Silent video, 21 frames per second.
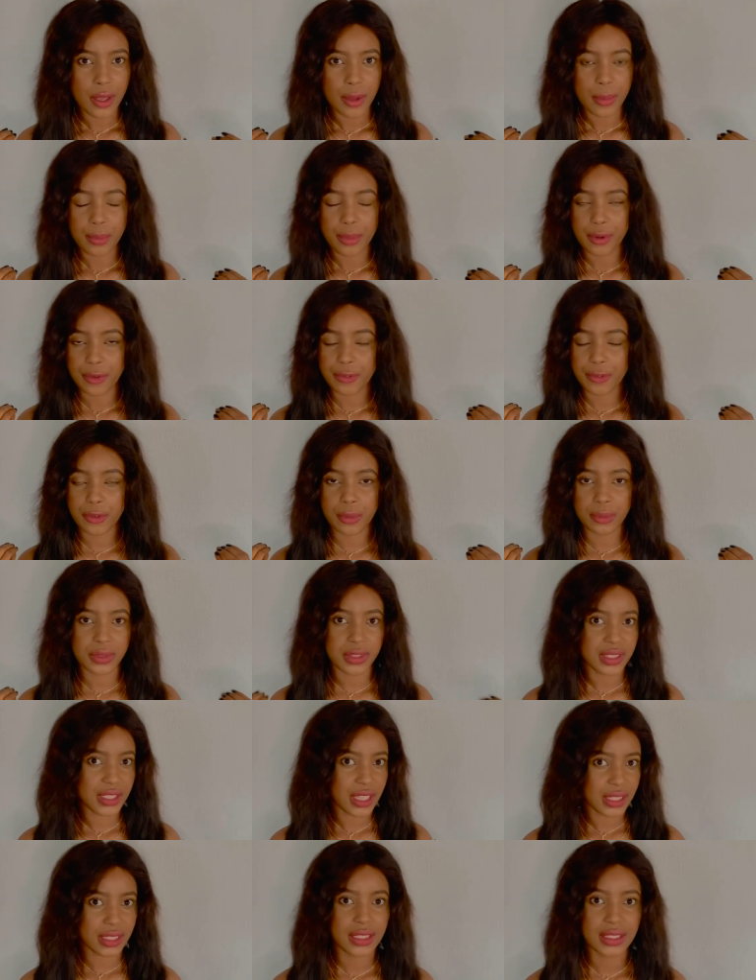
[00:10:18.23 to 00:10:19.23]
perfume
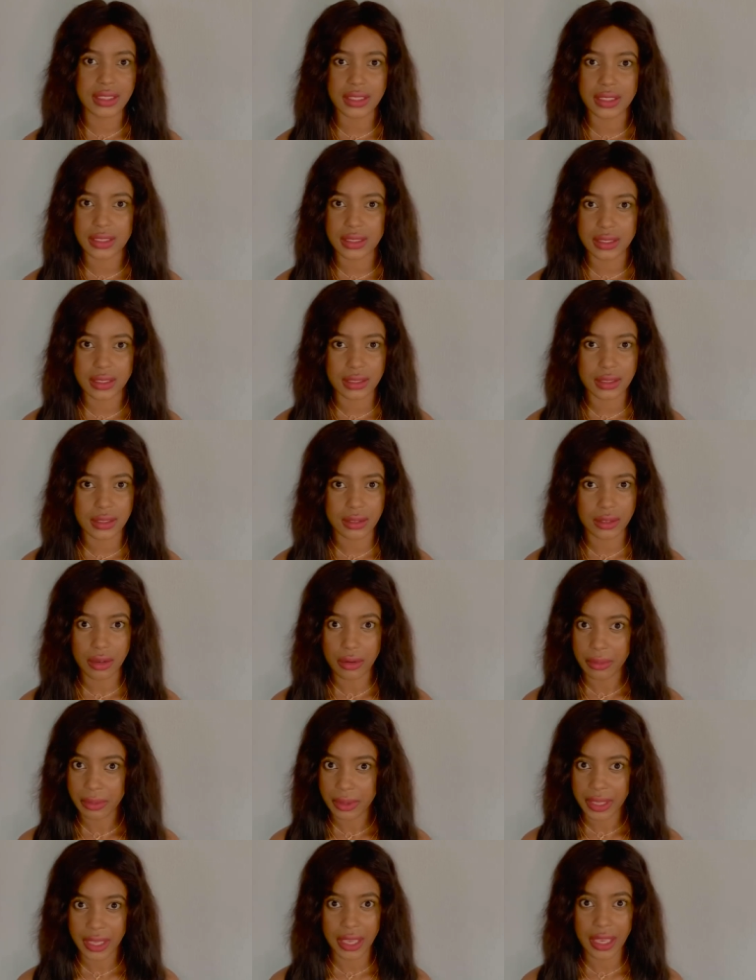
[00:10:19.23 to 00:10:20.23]
testers
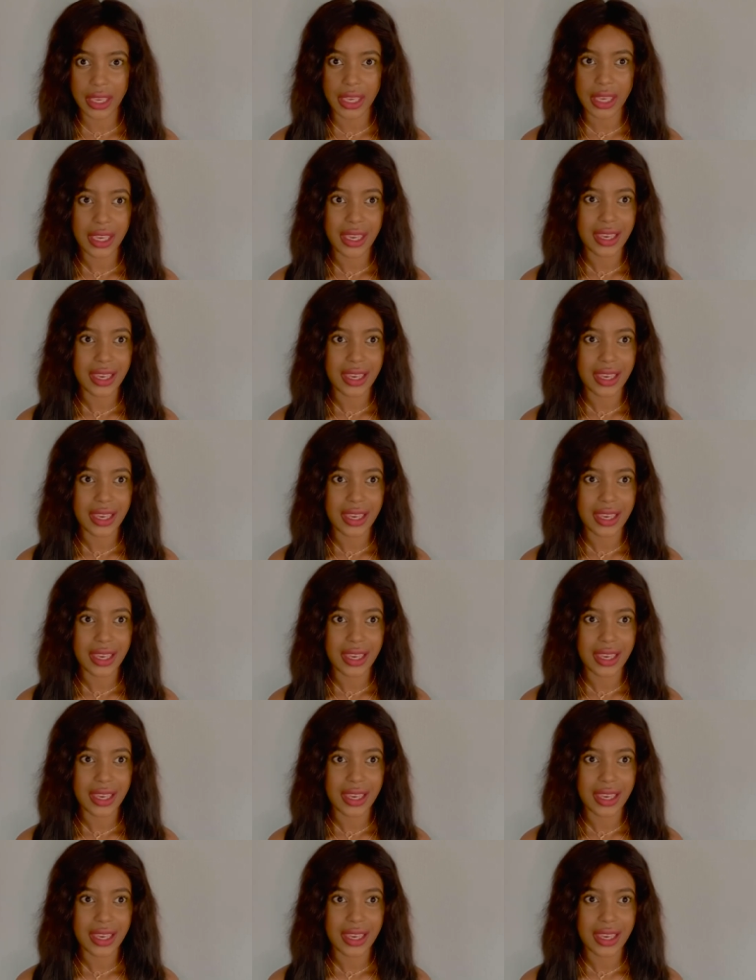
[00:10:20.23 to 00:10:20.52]
okay